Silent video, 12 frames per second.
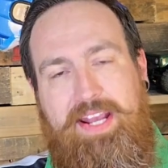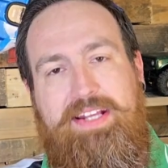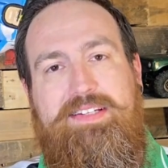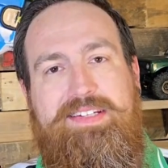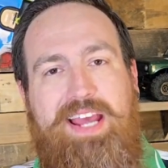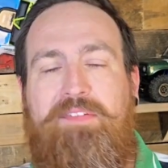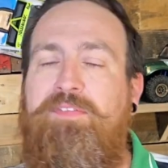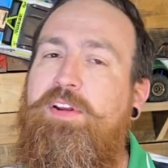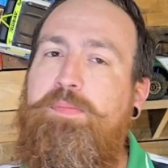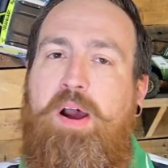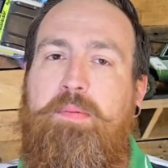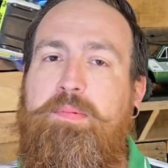It's
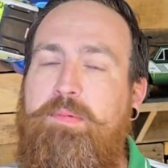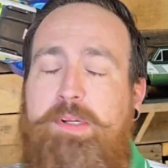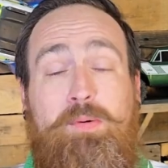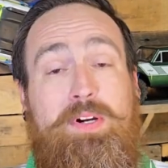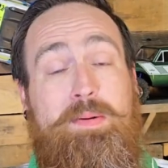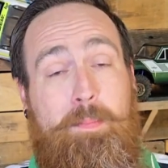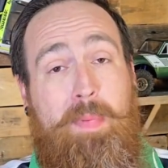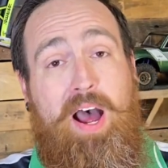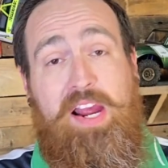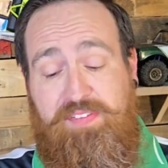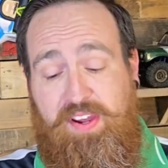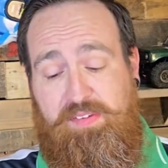definitely probably one of
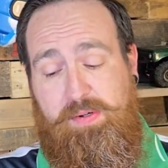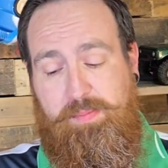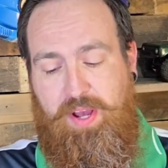my favorite